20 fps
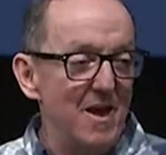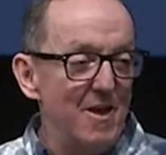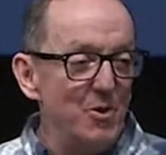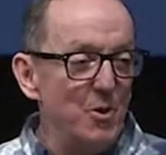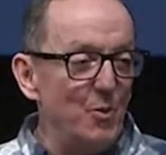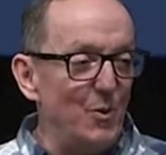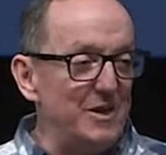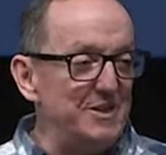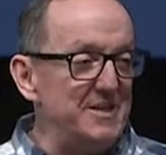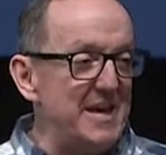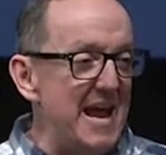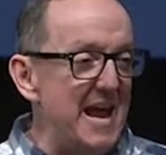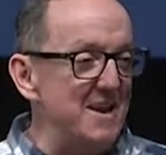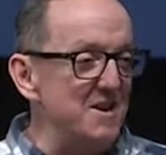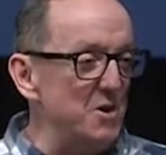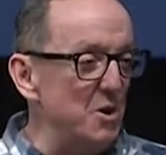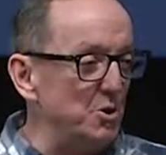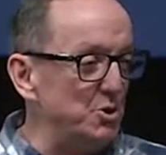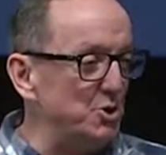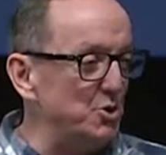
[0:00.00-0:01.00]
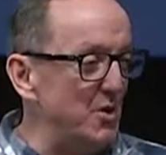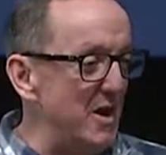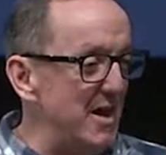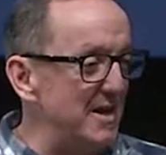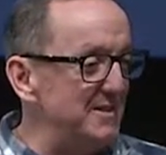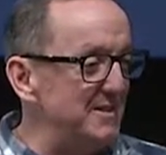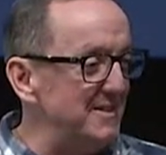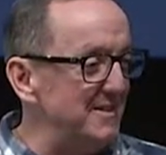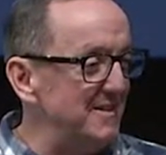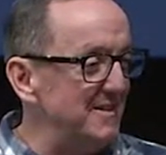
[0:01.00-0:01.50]
The ones that had no
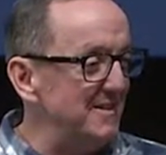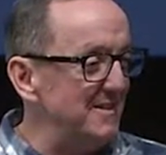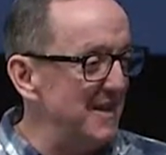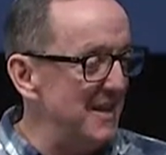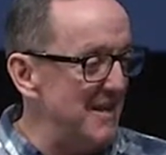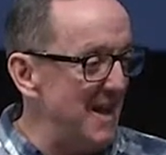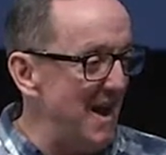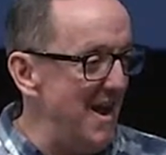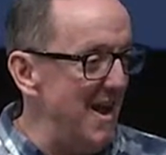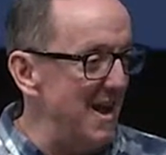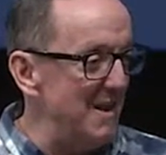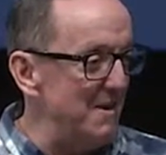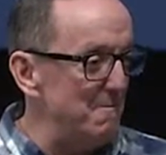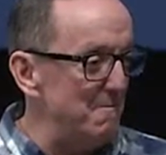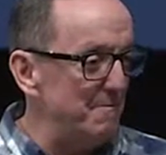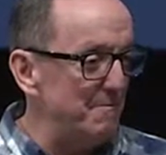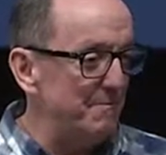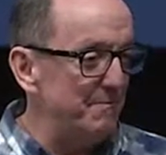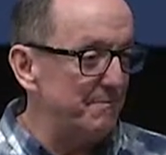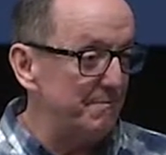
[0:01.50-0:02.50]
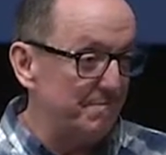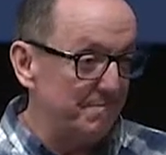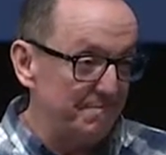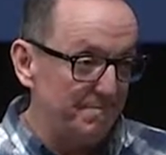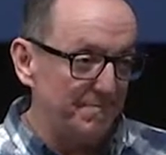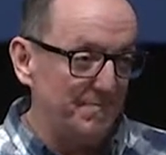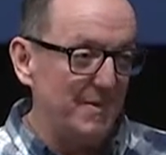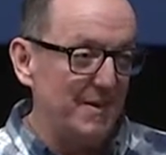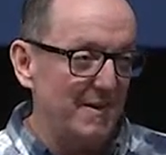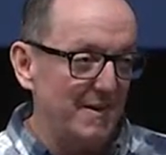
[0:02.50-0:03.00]
stress, they died.
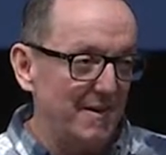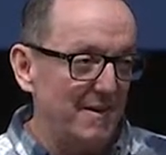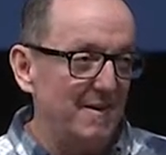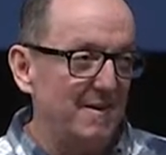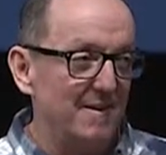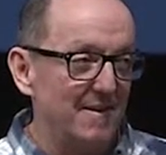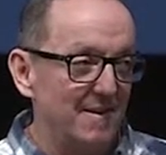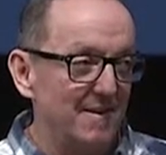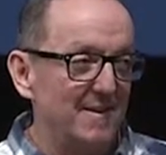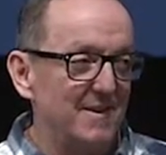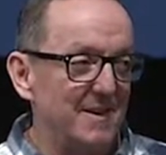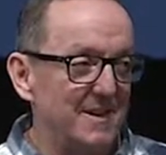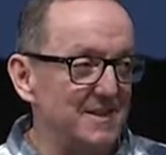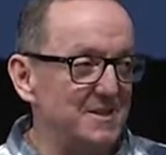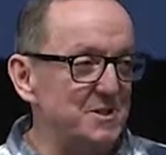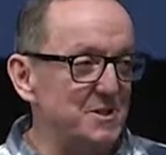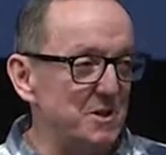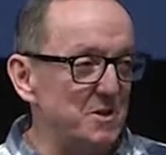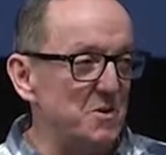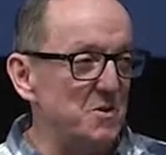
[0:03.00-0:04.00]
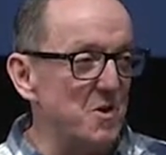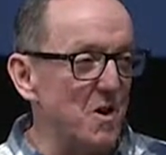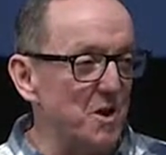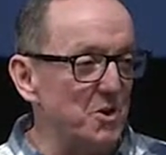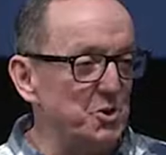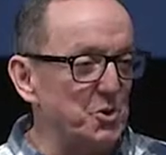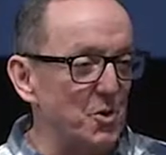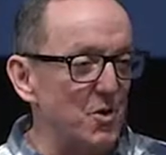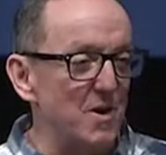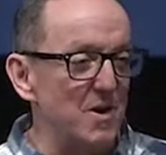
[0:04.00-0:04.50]
Consider it all
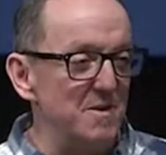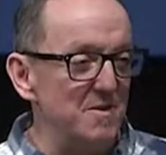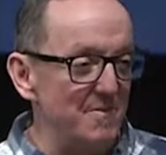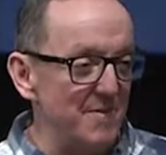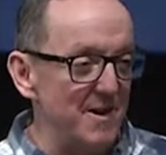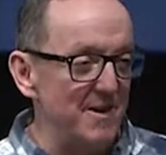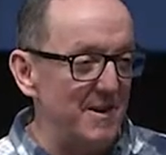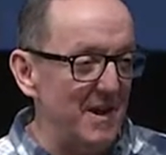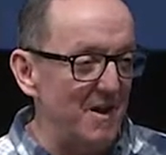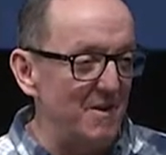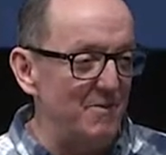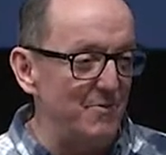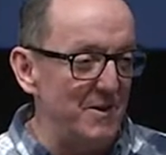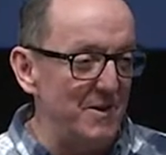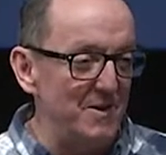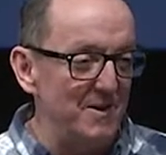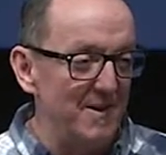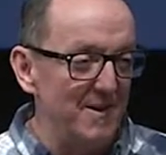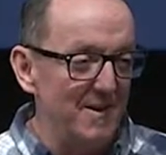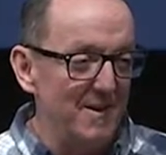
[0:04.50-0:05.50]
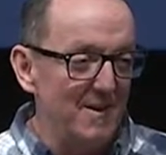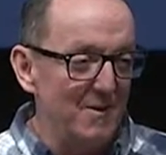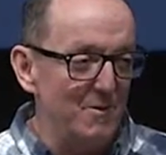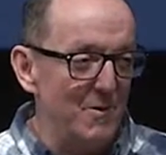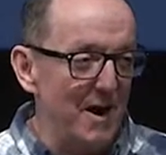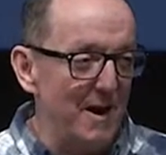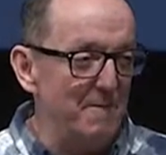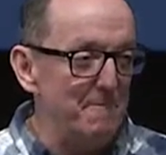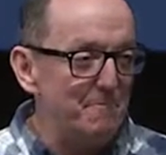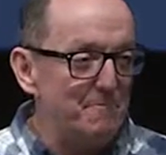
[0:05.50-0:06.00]
joy. You encounter very,
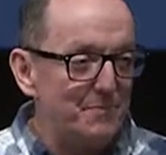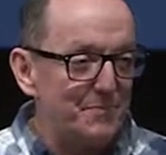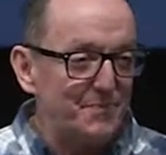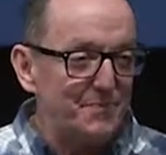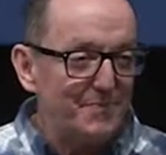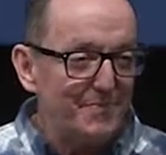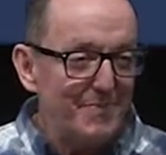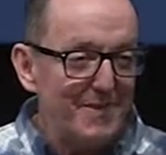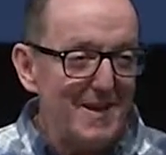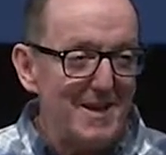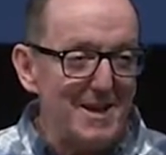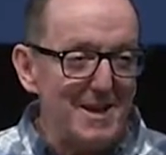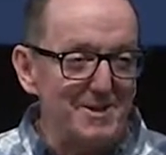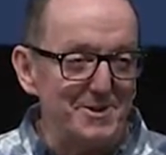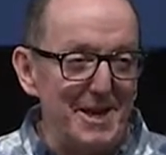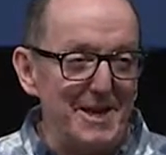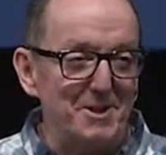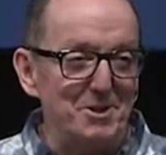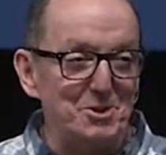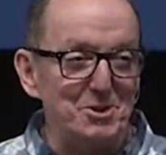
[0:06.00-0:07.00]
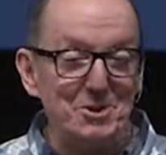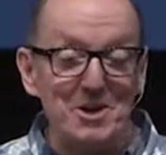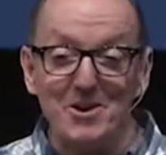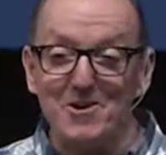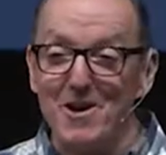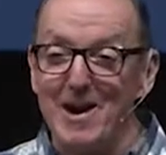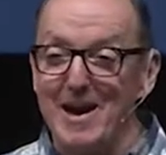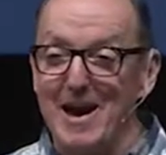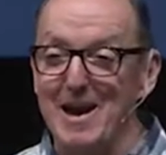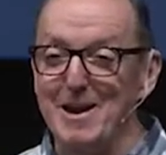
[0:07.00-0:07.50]
right? It's like the
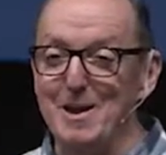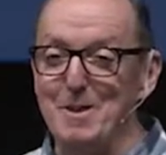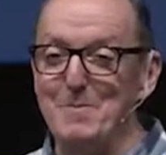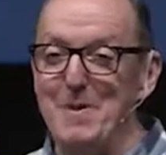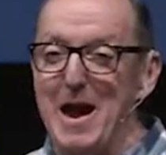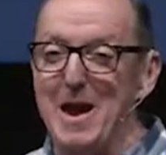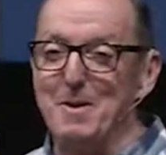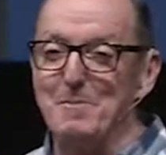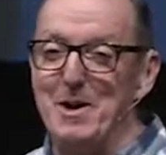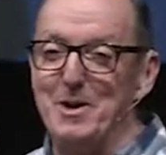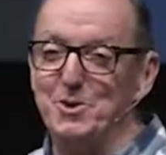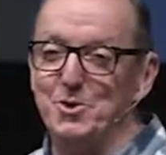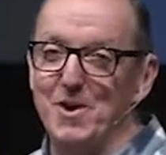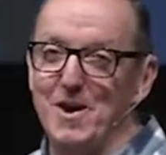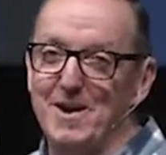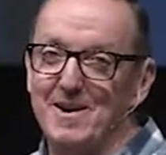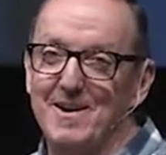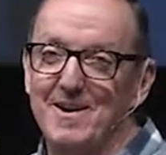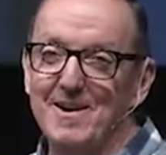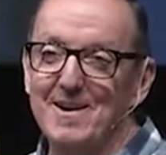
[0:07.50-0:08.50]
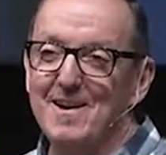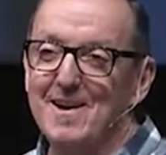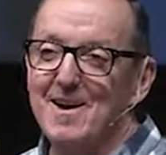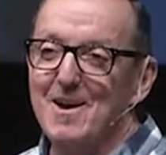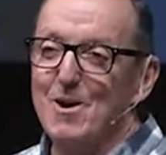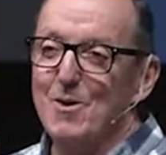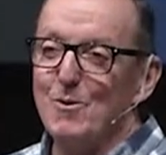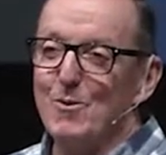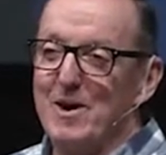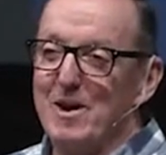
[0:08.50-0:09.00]
sticker I got on the back of my truck.
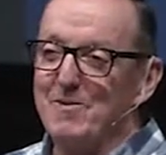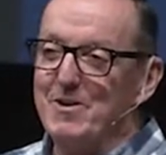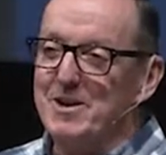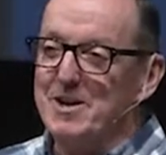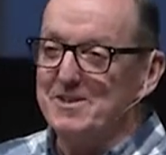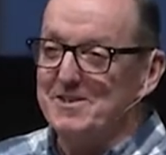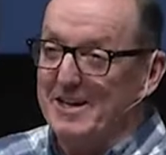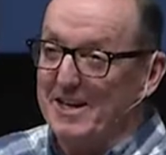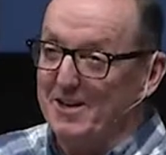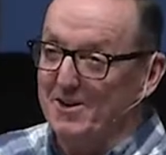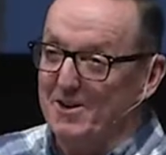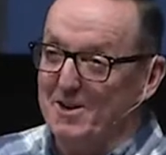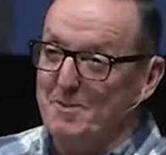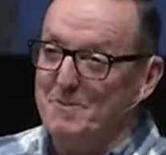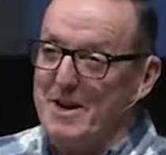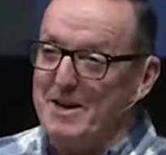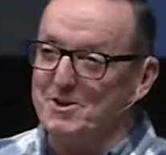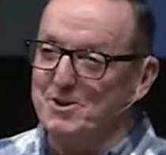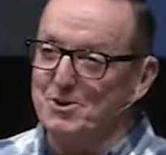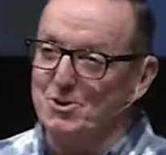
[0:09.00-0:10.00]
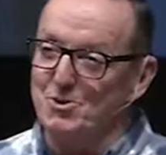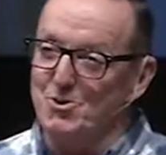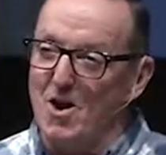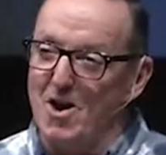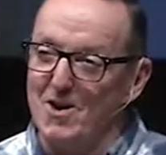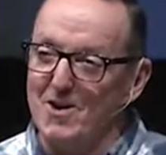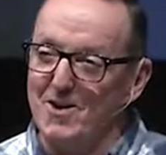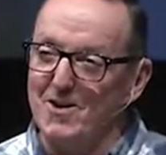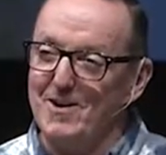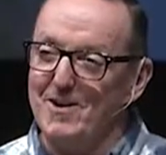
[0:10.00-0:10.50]
Whatever doesn't kill you makes you
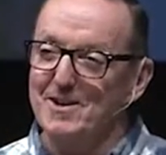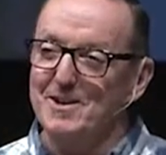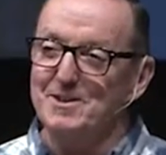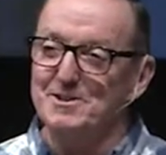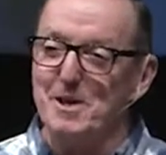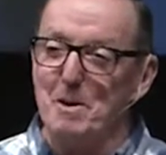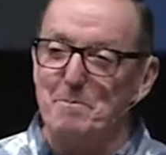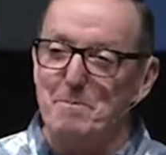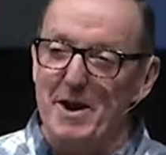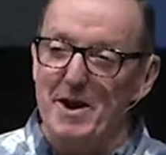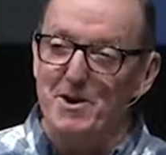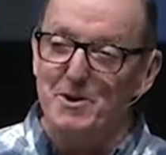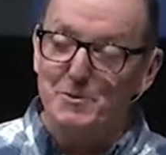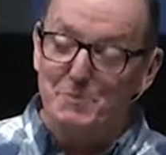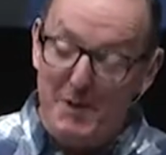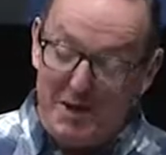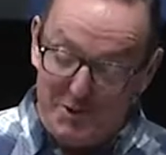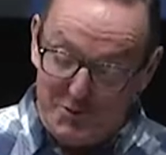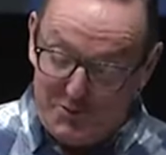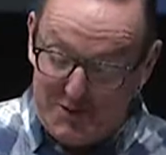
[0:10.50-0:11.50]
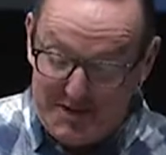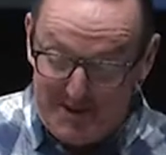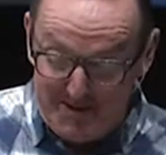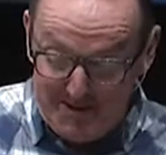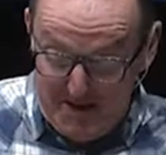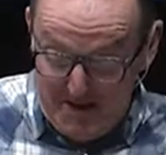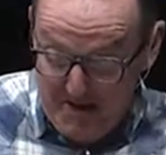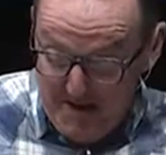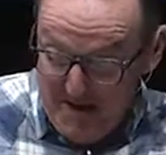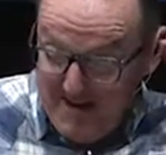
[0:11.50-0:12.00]
stronger. Except bears. Bears will kill you.